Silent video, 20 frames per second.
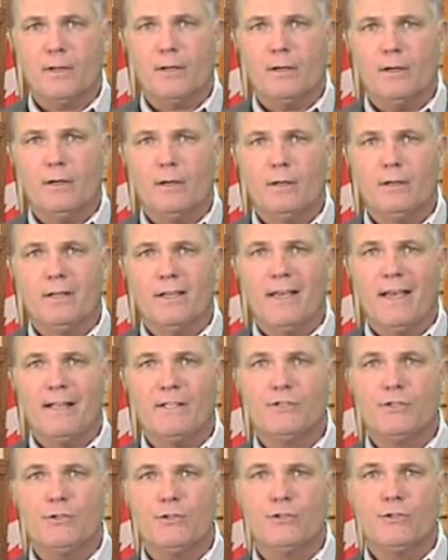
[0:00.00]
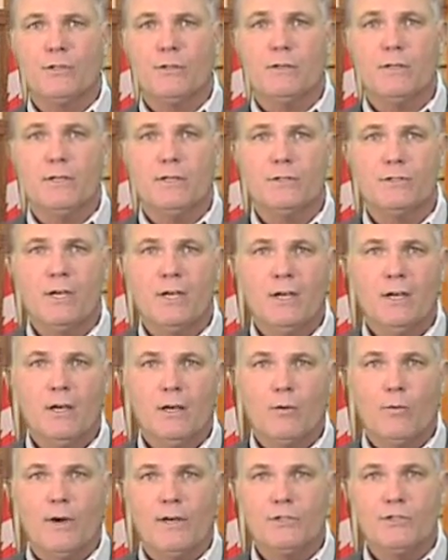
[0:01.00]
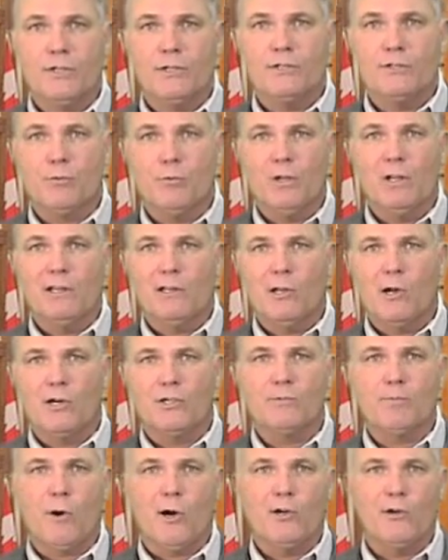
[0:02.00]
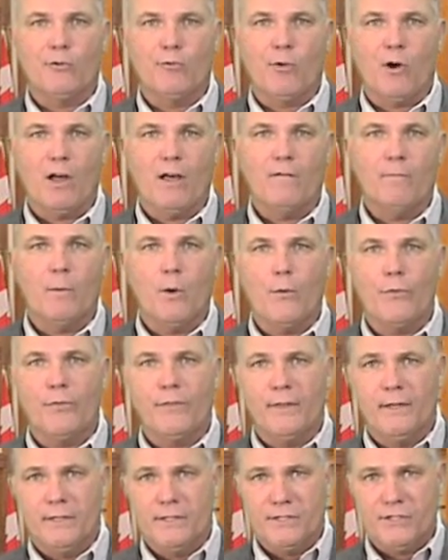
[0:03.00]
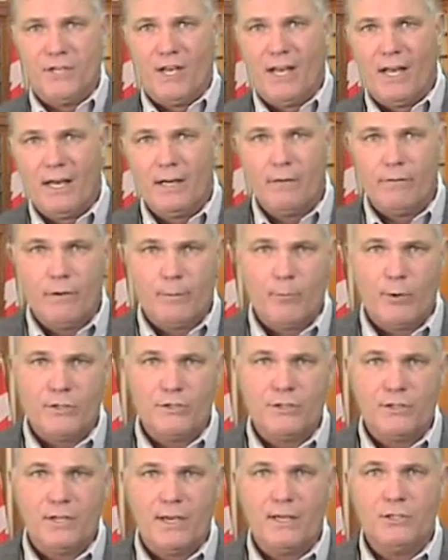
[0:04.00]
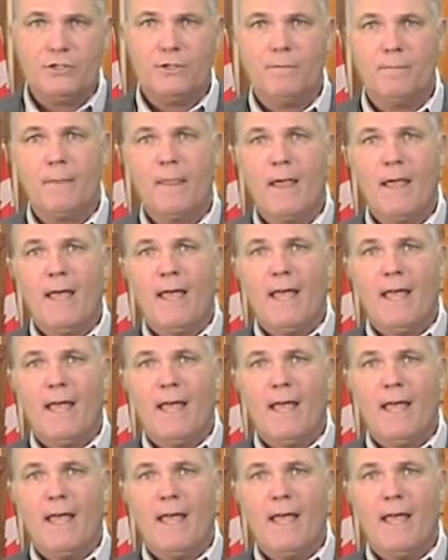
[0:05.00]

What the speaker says: The answers to these questions will in large part drive both the design of the presentation